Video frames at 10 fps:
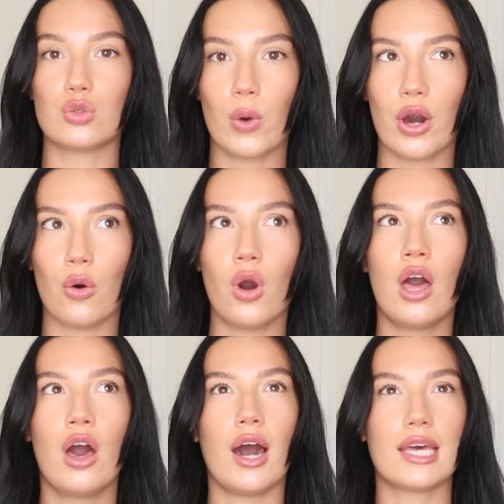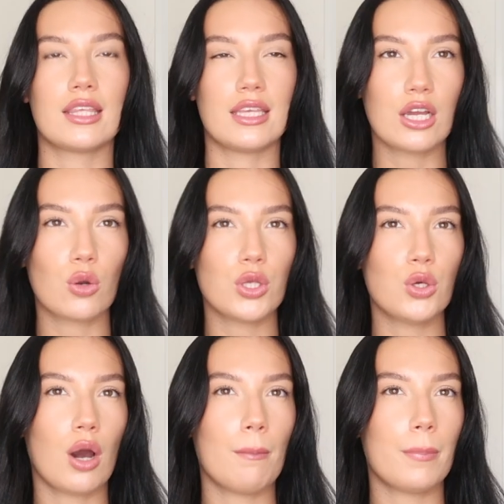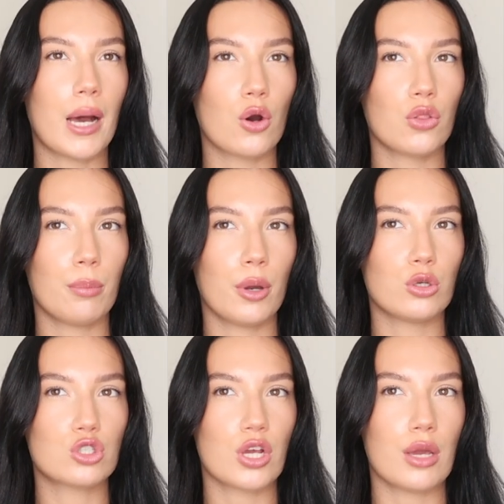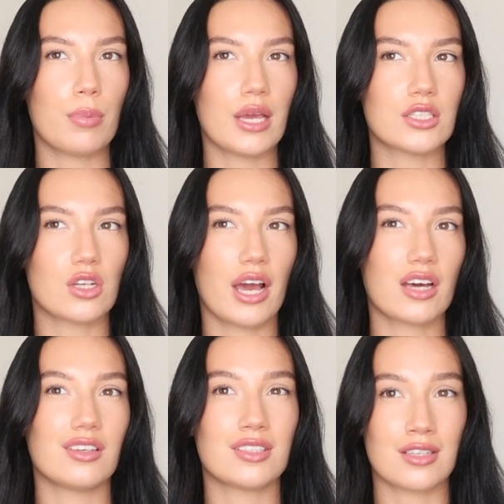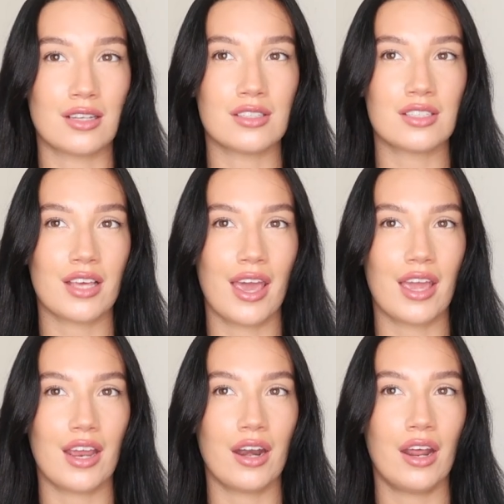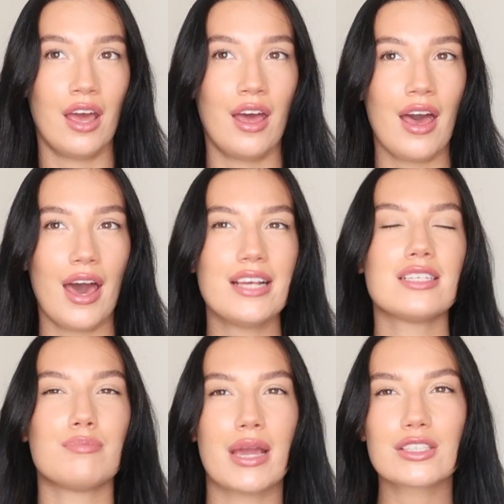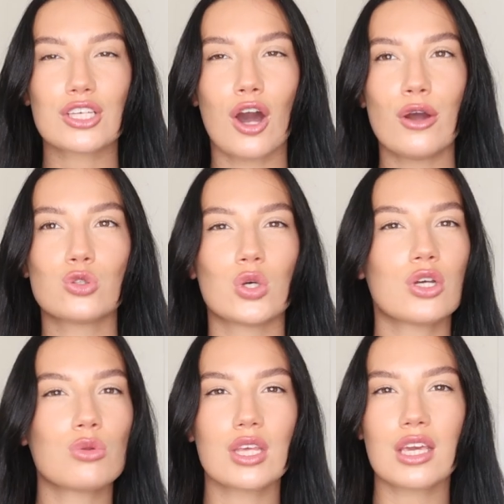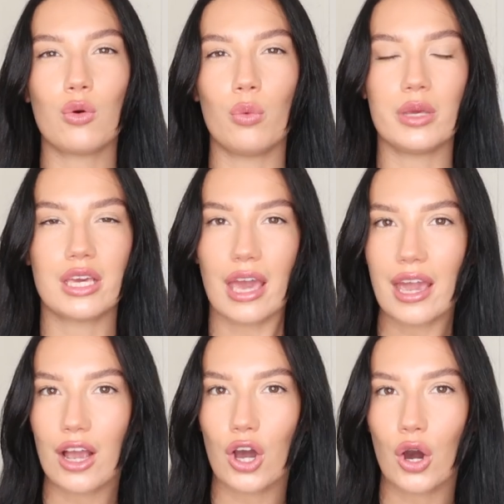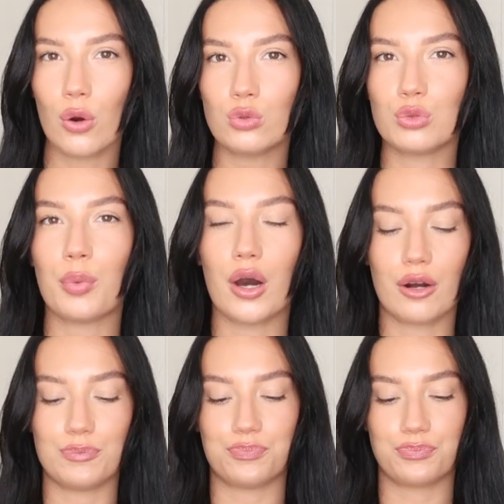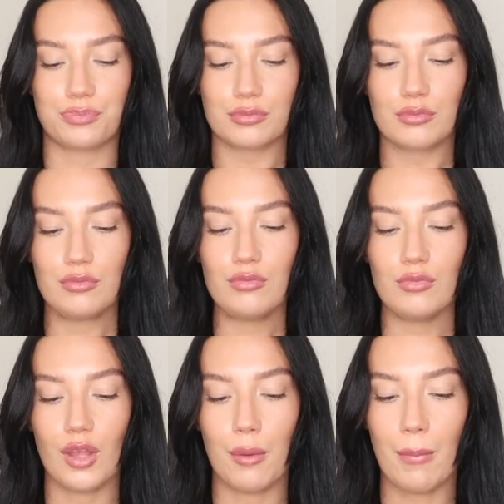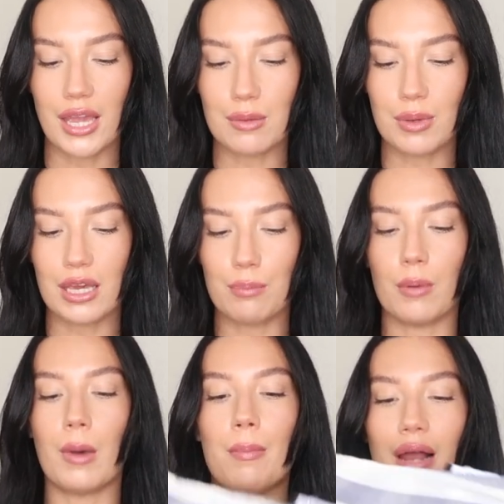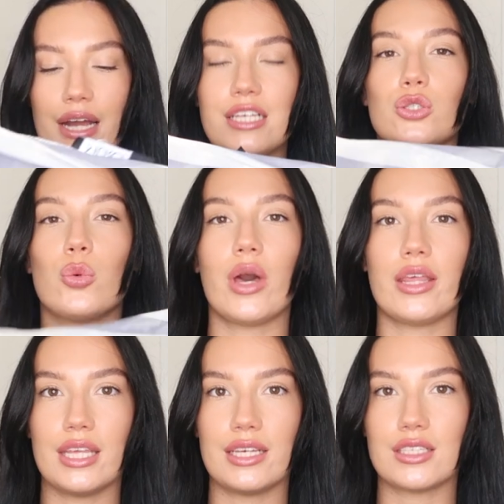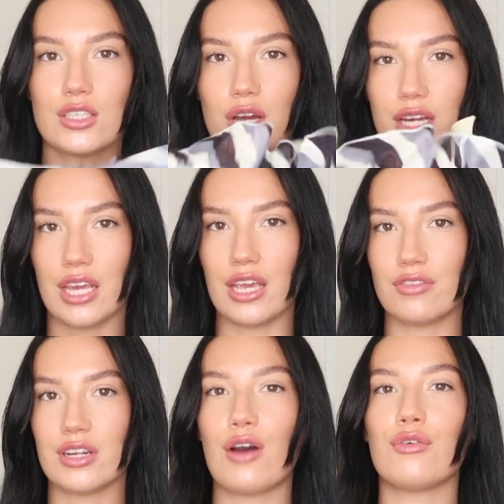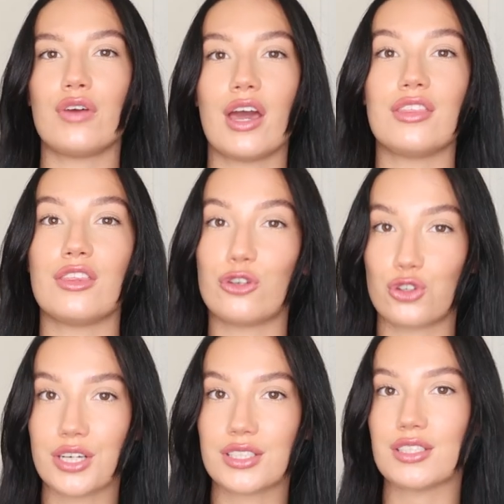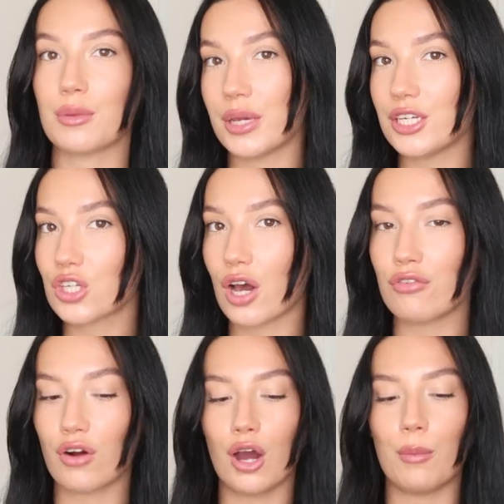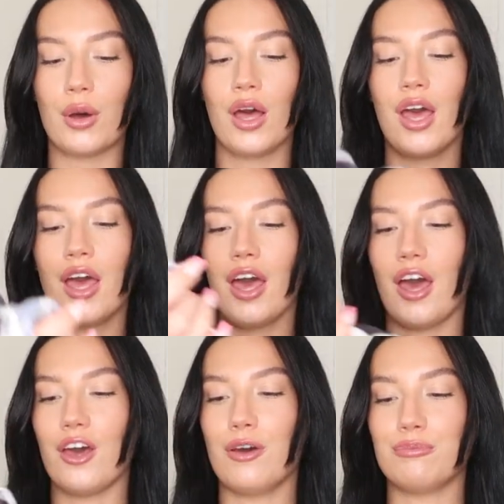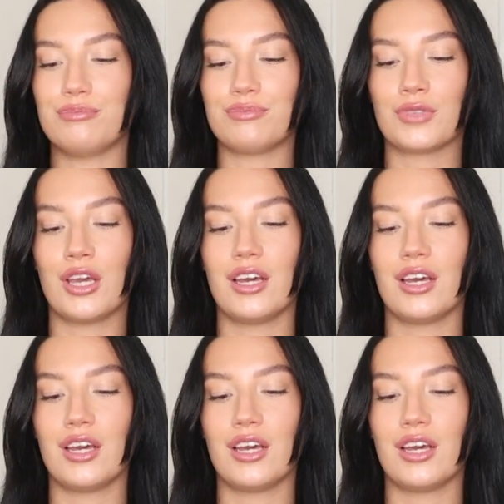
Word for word: as well I think when you come back on the boat trip it's like the sun setting and it's Mexico so I don't think it will be getting cold but maybe but my plan is to wear this as like an evening outfit and then the dress as a beach cover up um